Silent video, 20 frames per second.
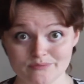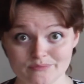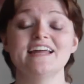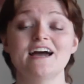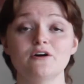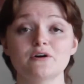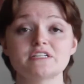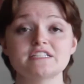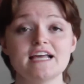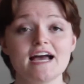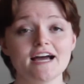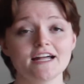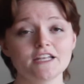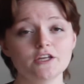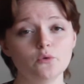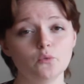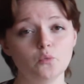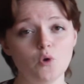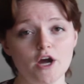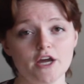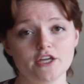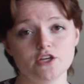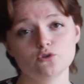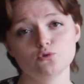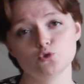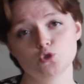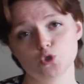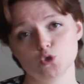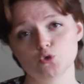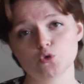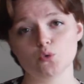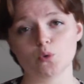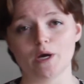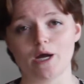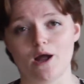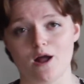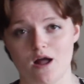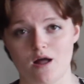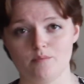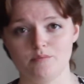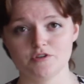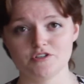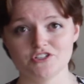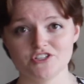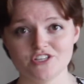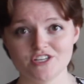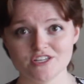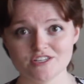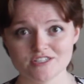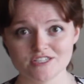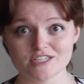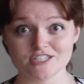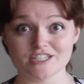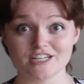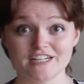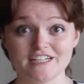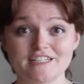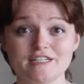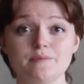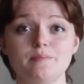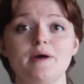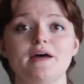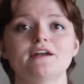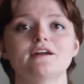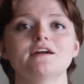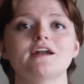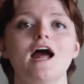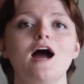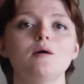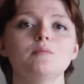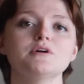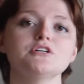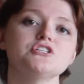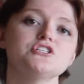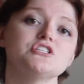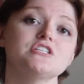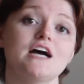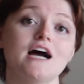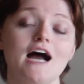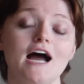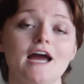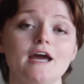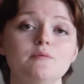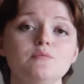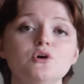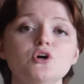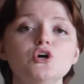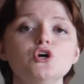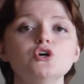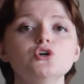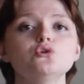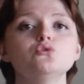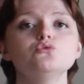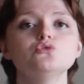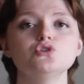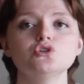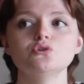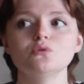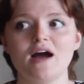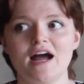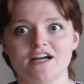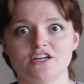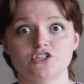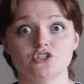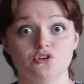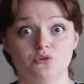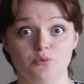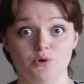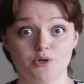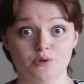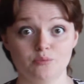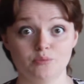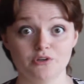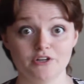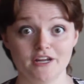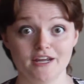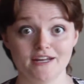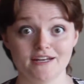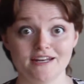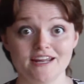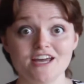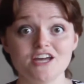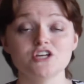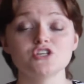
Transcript: Now, exactly what you do to accomplish this is going to depend on how much time you do actually want to put in.